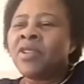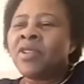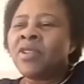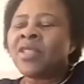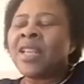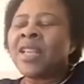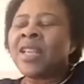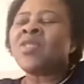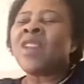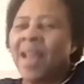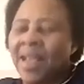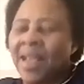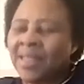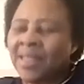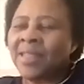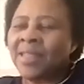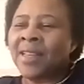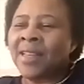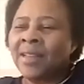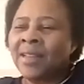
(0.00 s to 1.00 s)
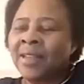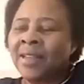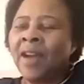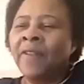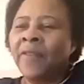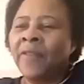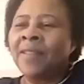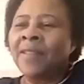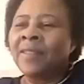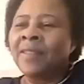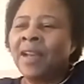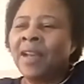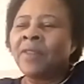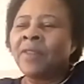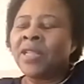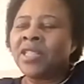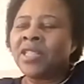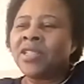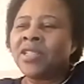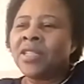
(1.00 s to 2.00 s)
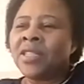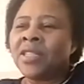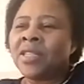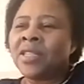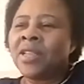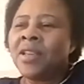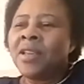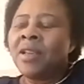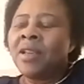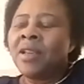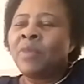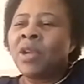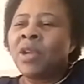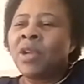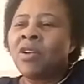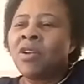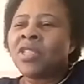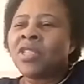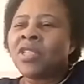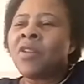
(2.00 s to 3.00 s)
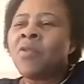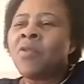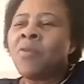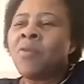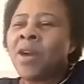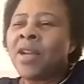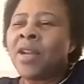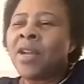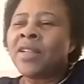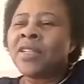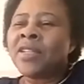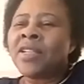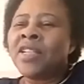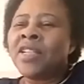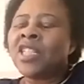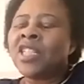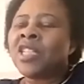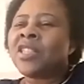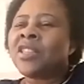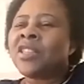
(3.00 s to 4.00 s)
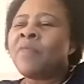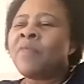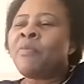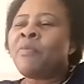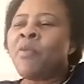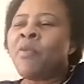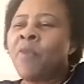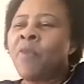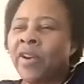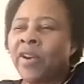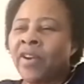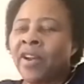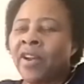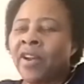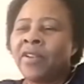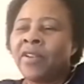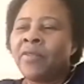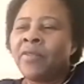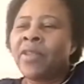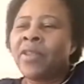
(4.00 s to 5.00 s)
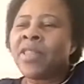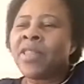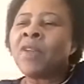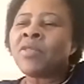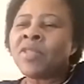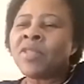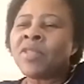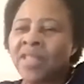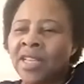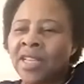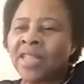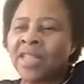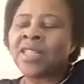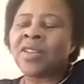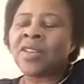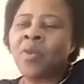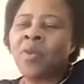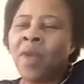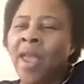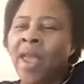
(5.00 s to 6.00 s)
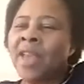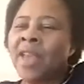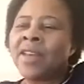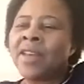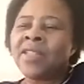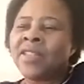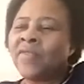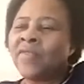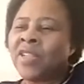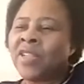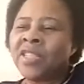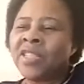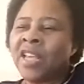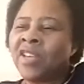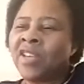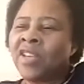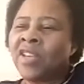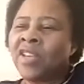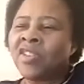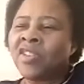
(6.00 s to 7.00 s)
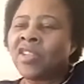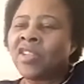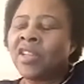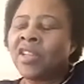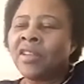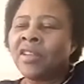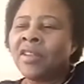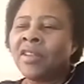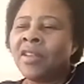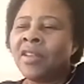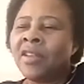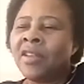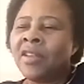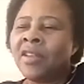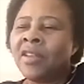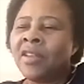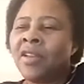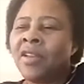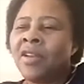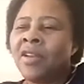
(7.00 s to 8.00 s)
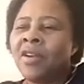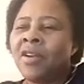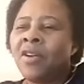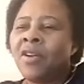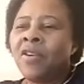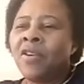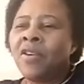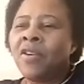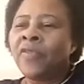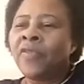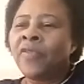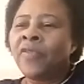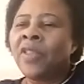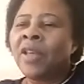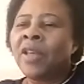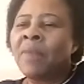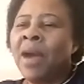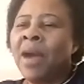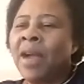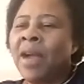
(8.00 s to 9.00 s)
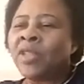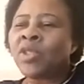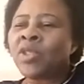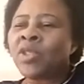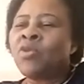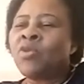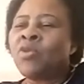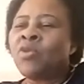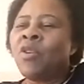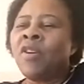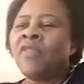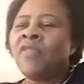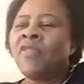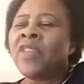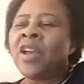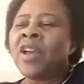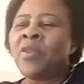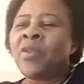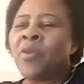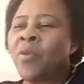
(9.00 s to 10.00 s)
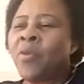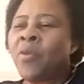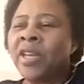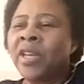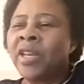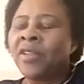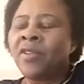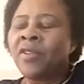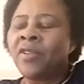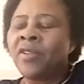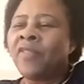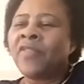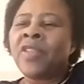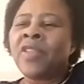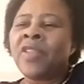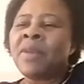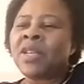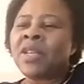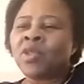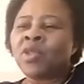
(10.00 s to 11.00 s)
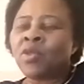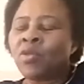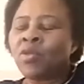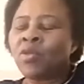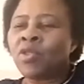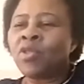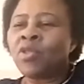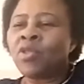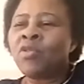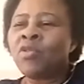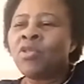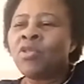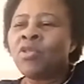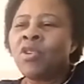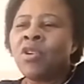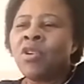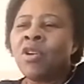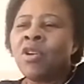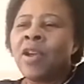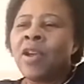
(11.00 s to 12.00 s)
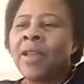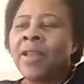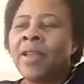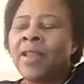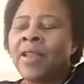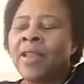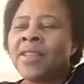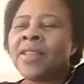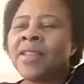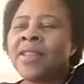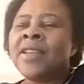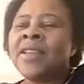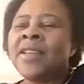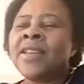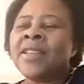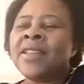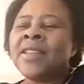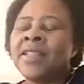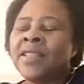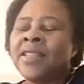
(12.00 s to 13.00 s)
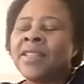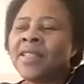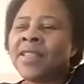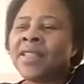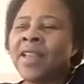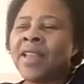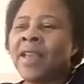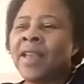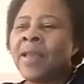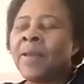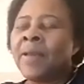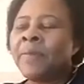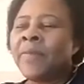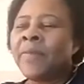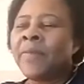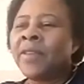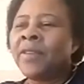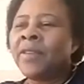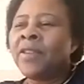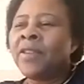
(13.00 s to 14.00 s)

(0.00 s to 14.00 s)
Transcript: centralizing African languages, because the world is the poorer without this grand civilization of the Bantu, of the Nguni, of the Basotho. It is a